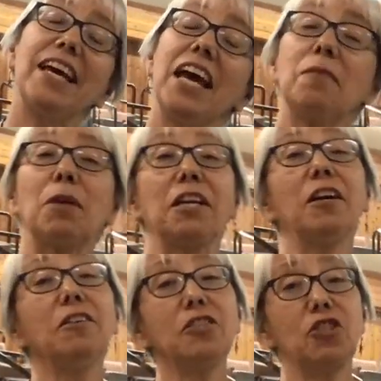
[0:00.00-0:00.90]
And my
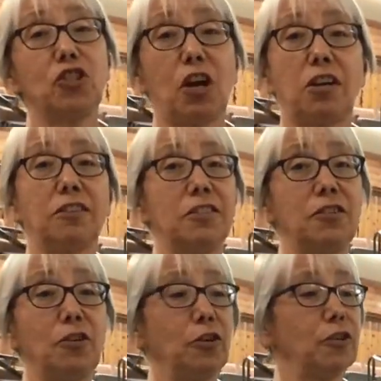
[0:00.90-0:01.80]
youngest child
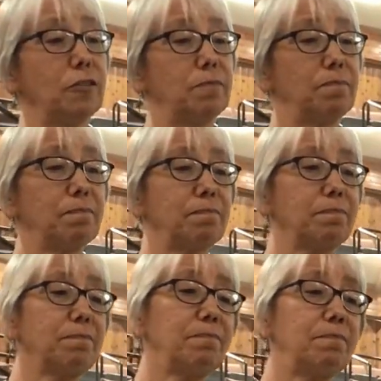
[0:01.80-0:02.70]
is a girl.
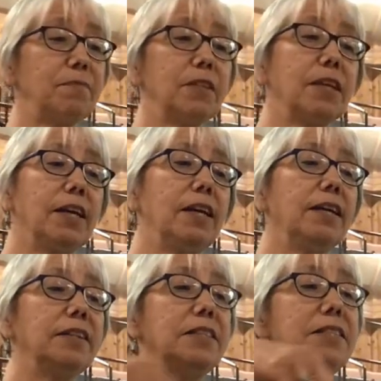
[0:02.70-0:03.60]

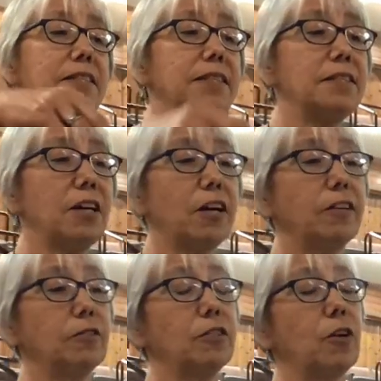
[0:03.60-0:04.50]
And this is
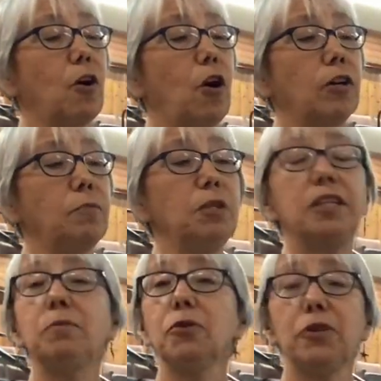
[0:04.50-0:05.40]
entitled Autumn
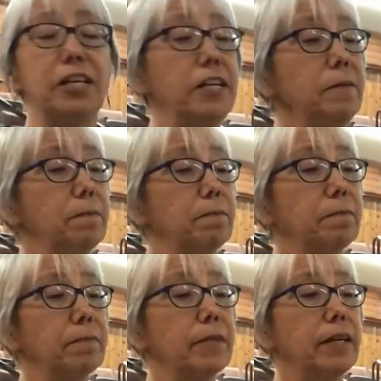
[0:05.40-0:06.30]
Lee Marie,
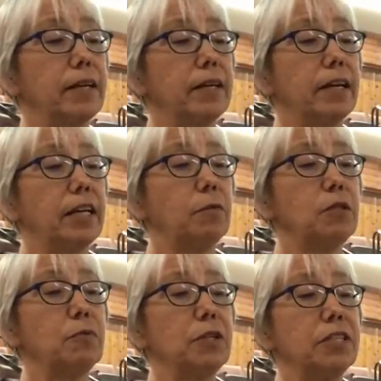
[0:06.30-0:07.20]
and it
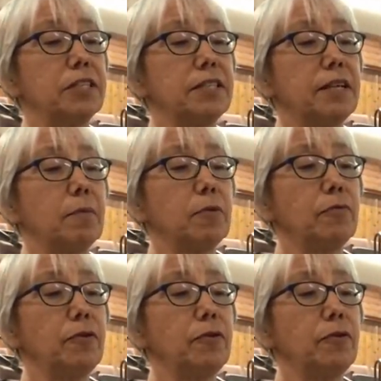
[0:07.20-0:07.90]
was written December